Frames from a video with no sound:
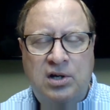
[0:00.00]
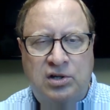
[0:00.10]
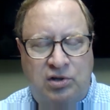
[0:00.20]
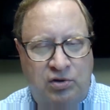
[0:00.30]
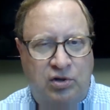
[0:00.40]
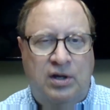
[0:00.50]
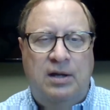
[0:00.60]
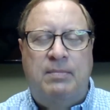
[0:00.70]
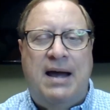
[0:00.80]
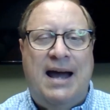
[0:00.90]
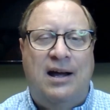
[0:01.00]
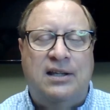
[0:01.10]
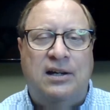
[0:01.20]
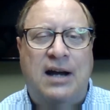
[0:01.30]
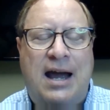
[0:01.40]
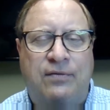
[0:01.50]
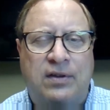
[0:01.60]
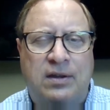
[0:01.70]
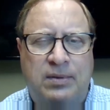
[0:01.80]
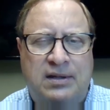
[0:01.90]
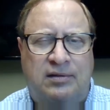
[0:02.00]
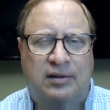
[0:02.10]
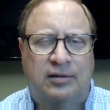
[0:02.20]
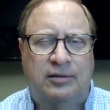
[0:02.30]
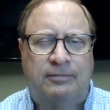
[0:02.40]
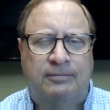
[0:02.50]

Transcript: so you can buy out their half of the business.